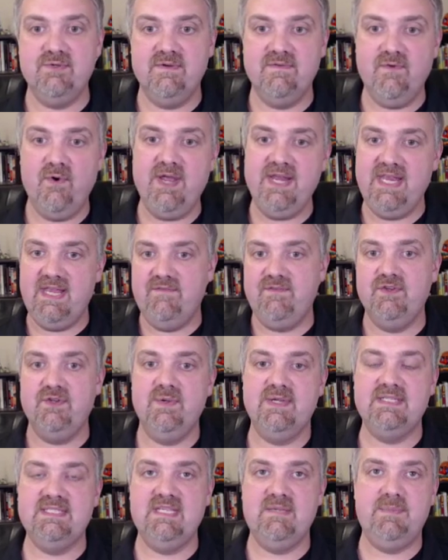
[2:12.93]
is to avoid it if you're
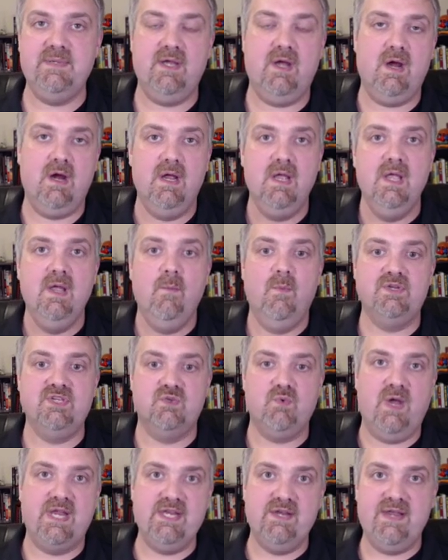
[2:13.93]
doing C P R, which
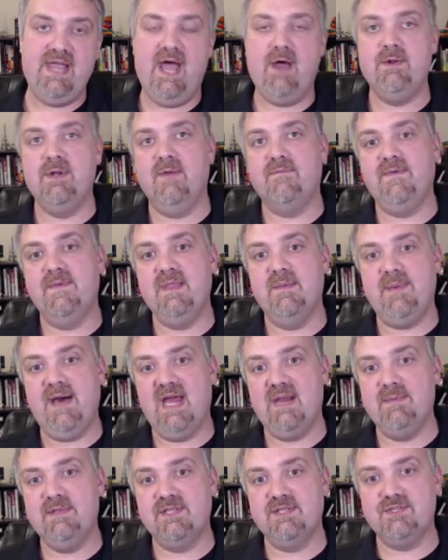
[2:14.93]
is why you count up from the
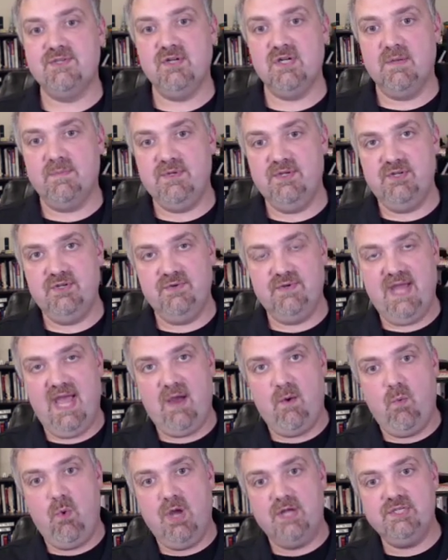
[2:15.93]
bottom of the sternum. You do
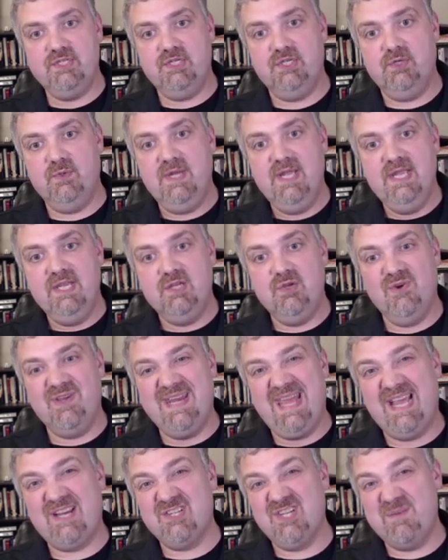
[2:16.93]
not want to. You
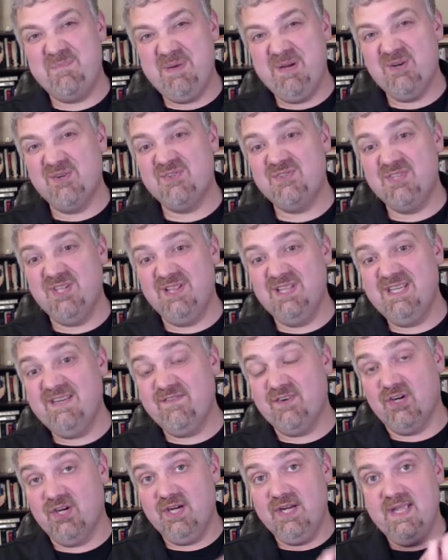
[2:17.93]
can actually pierce the
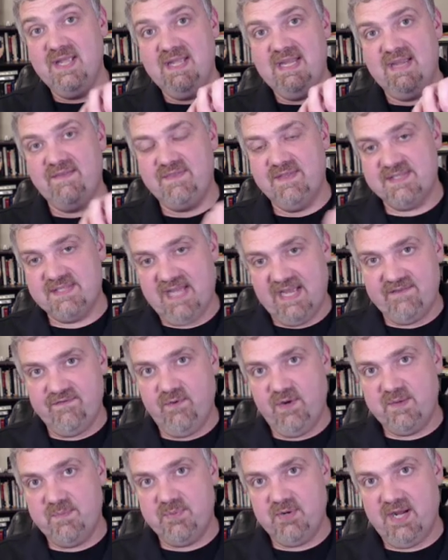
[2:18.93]
liver if the
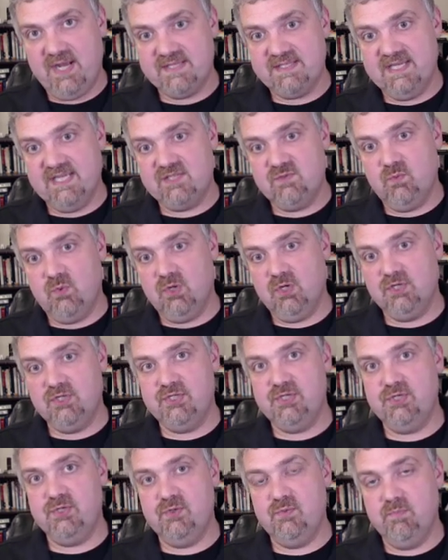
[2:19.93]
xiphoid process were
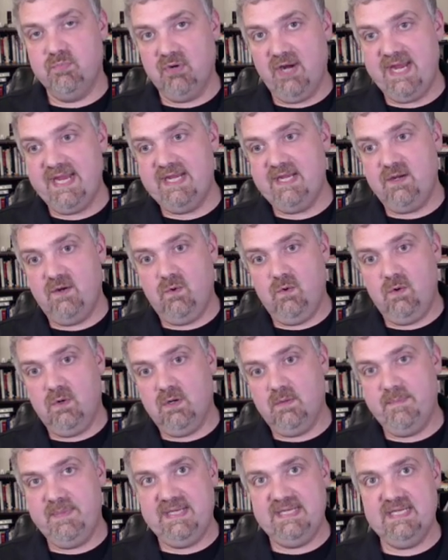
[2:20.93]
to break
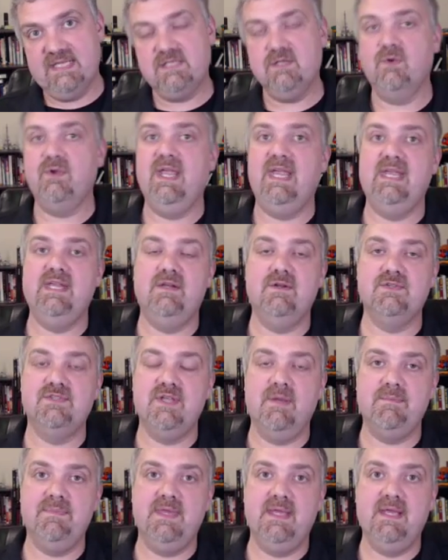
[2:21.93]
or be dislocated or
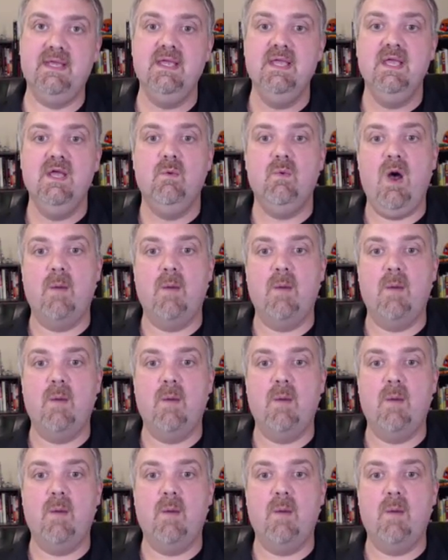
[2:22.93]
something